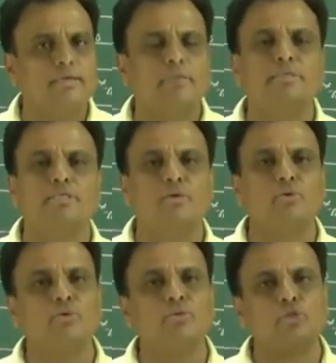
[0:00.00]
m is equal
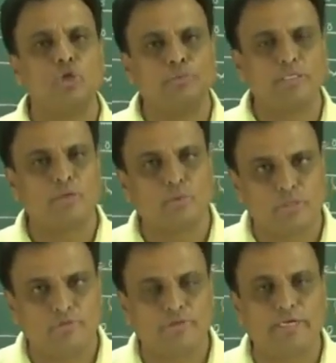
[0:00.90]
to, slope is equal to
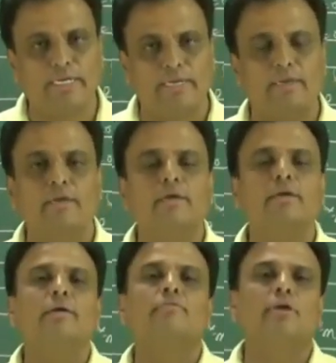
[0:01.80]
infinity
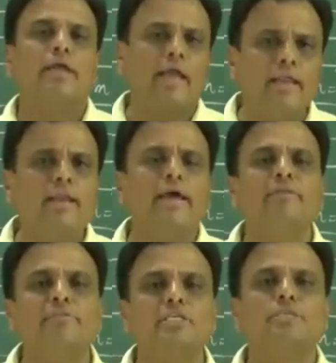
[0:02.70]
for any line
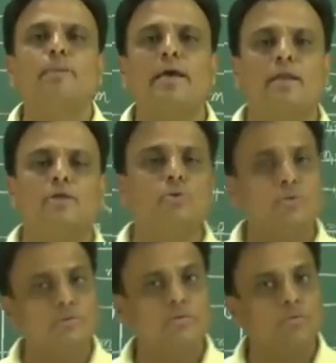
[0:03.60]
which is parallel to
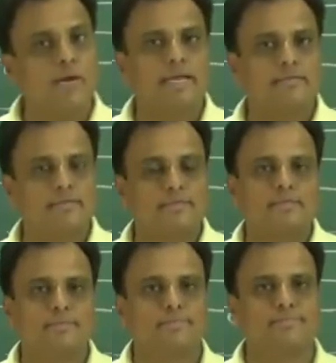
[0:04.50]
y-axis.